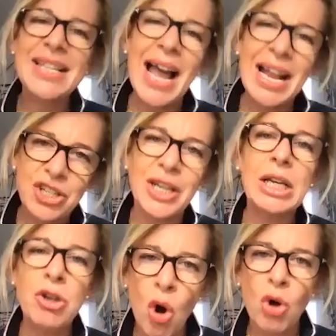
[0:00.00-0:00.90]
actually
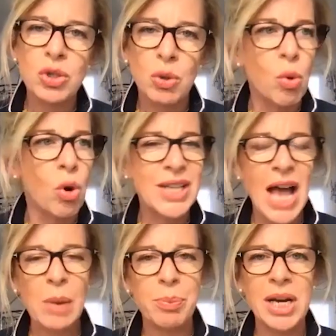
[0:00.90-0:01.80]
not what's
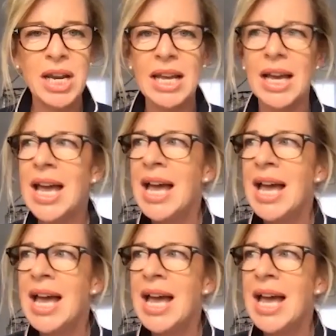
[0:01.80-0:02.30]
happening.